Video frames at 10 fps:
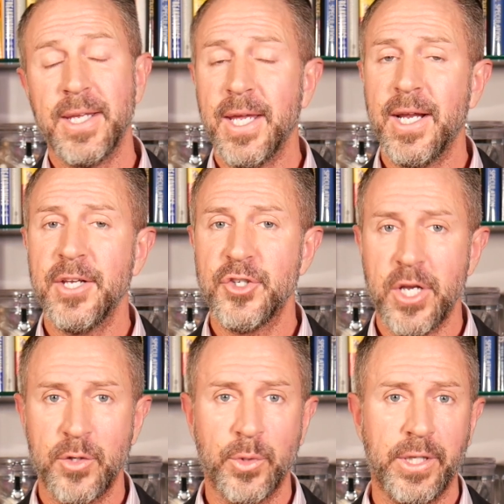cannot
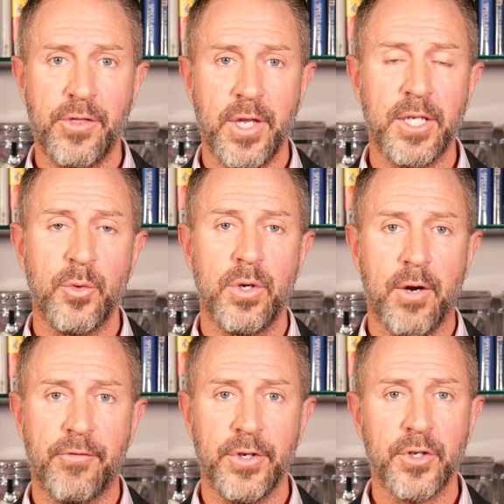genuinely thank you
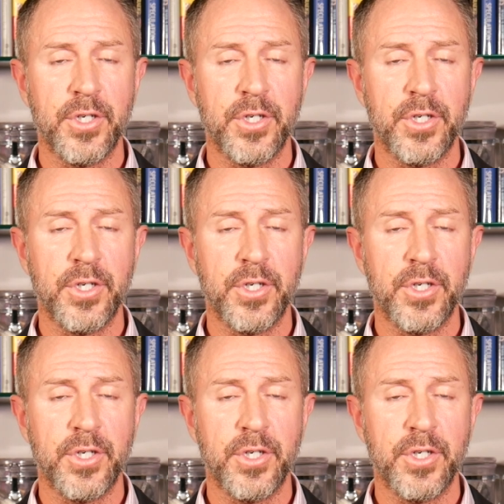enough for your